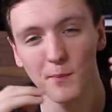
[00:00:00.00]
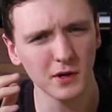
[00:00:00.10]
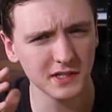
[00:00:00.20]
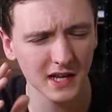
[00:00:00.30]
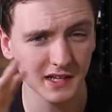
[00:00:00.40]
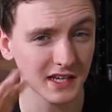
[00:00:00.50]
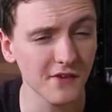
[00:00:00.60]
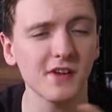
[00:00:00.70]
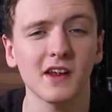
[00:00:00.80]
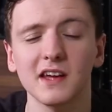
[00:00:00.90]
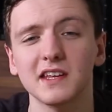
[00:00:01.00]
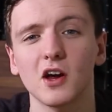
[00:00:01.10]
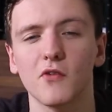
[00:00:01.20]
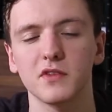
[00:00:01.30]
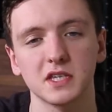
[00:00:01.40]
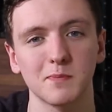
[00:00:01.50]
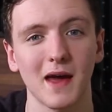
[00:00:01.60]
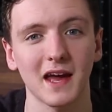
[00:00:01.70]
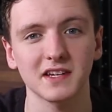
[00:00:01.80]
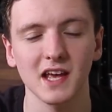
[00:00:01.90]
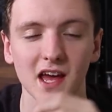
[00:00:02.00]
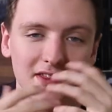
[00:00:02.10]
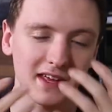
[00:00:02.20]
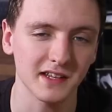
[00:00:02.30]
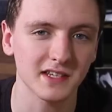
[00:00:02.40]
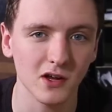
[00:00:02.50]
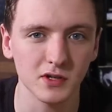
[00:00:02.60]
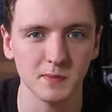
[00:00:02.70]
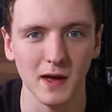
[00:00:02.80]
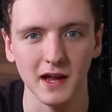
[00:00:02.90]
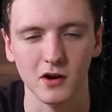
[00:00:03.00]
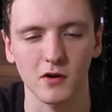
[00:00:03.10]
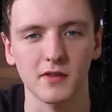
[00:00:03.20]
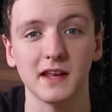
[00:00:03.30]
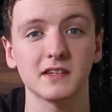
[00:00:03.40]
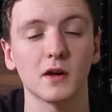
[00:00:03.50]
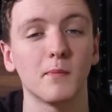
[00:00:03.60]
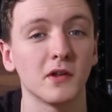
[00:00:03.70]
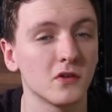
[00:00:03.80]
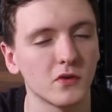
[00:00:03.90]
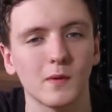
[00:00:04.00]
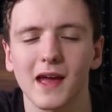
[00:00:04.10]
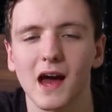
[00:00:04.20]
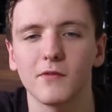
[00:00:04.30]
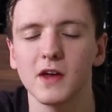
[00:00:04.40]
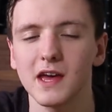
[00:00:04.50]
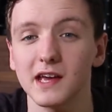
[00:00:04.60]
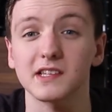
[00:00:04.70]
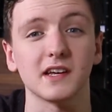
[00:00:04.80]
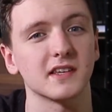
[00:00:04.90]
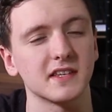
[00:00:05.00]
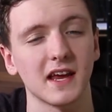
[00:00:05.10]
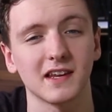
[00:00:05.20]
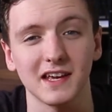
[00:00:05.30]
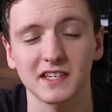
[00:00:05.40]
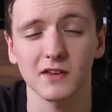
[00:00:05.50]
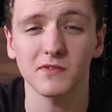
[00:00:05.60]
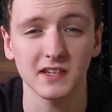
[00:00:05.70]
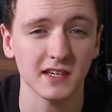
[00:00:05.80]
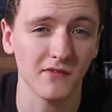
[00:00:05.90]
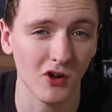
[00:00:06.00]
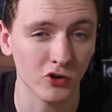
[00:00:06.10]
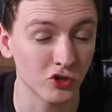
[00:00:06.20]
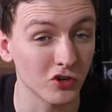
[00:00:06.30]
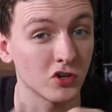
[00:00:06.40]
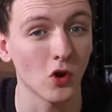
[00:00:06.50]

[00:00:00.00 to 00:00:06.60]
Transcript: But to give you an idea of the specs, the Intel spec, or the Intel bundle that we have, is, as I said, a 7700